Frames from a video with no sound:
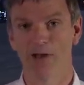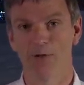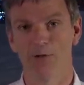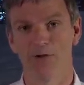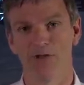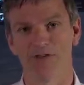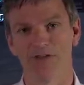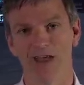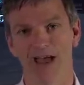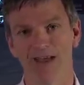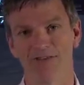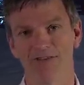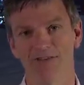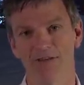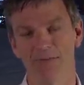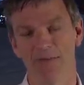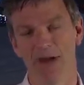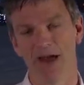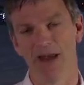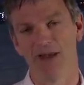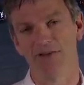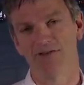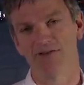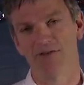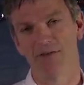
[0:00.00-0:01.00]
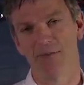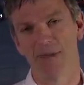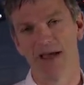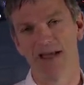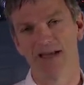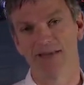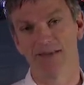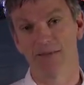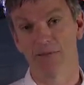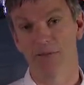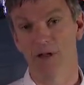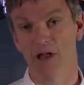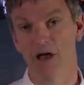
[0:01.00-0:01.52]
Lewis actually manage to
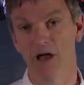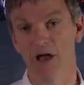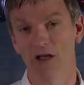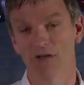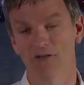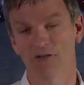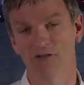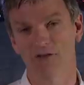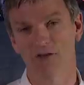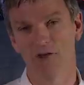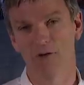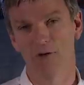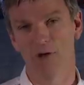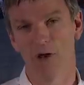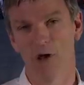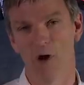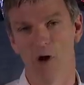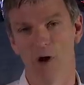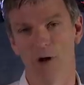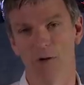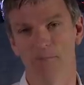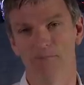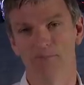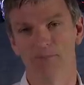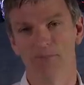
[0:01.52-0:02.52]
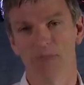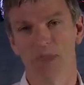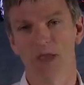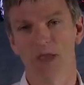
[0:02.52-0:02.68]
make them last so long?